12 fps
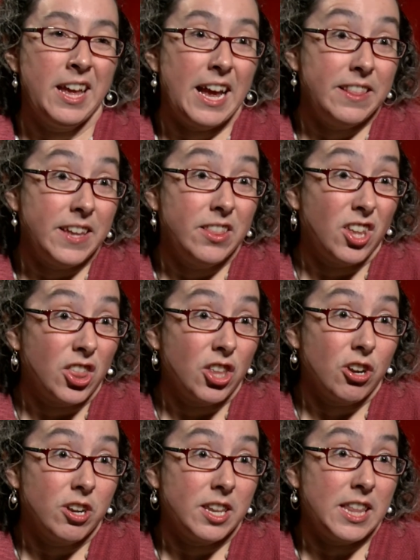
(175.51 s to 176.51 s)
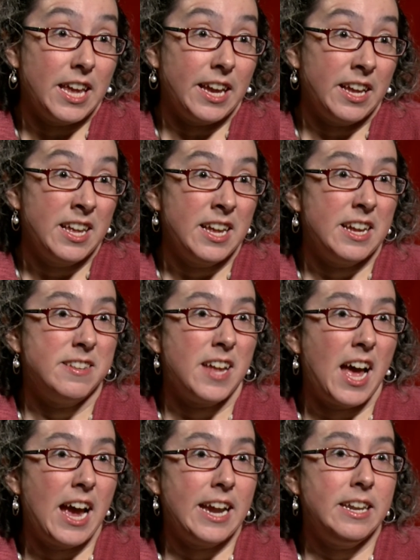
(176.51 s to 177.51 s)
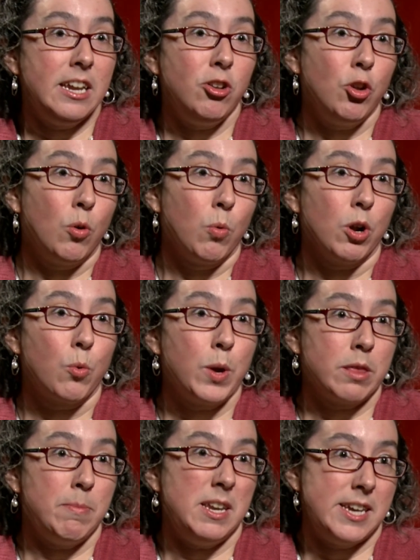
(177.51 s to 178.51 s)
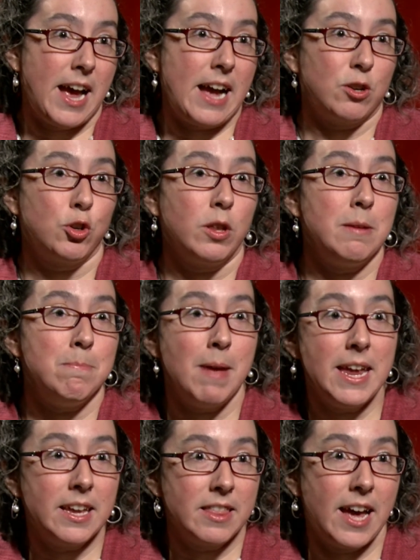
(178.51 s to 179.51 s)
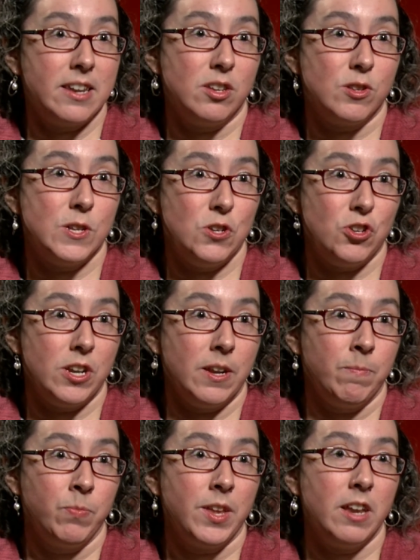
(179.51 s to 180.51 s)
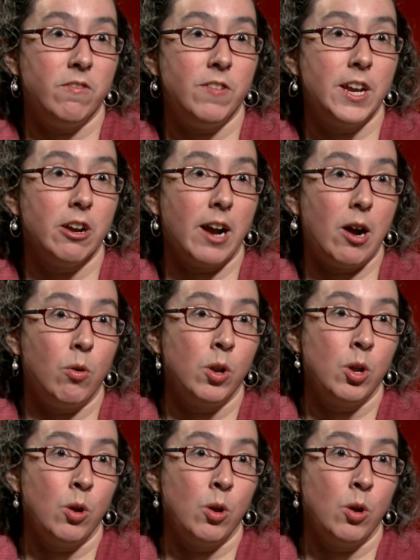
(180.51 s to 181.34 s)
And then the third thing is I need you to work with me to actually make that decision and figure out